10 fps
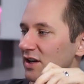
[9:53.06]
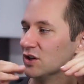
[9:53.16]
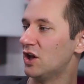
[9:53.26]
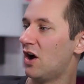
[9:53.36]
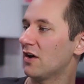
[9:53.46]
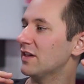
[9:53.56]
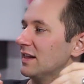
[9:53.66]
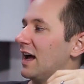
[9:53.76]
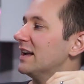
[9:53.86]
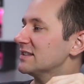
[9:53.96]
along the
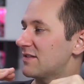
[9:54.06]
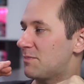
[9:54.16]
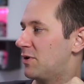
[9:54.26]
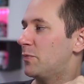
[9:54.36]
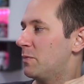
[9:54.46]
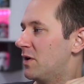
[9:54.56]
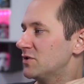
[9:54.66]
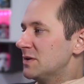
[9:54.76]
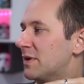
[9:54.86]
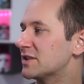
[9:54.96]
lines of the poop
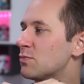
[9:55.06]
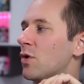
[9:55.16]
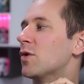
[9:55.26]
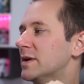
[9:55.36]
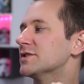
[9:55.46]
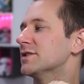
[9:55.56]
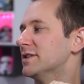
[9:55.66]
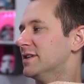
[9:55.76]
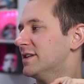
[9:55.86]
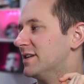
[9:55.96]
emoji, but it's more original.
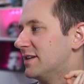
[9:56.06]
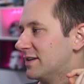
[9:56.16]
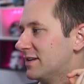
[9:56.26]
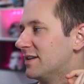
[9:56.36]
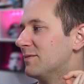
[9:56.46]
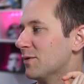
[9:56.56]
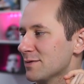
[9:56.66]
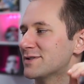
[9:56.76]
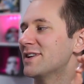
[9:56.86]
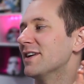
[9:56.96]
More obscure. More
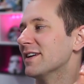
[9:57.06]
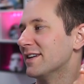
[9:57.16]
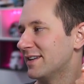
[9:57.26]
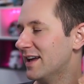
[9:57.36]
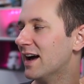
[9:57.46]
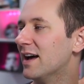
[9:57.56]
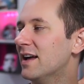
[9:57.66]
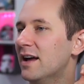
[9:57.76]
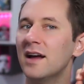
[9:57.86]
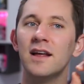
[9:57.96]
obscure. And that's what yeah. you
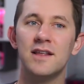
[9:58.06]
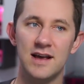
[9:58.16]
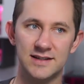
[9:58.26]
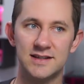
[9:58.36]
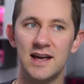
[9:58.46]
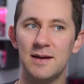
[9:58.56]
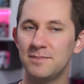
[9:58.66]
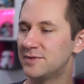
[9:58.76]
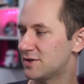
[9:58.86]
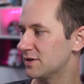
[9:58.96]
respect. It's the
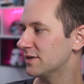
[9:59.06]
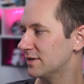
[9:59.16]
hipster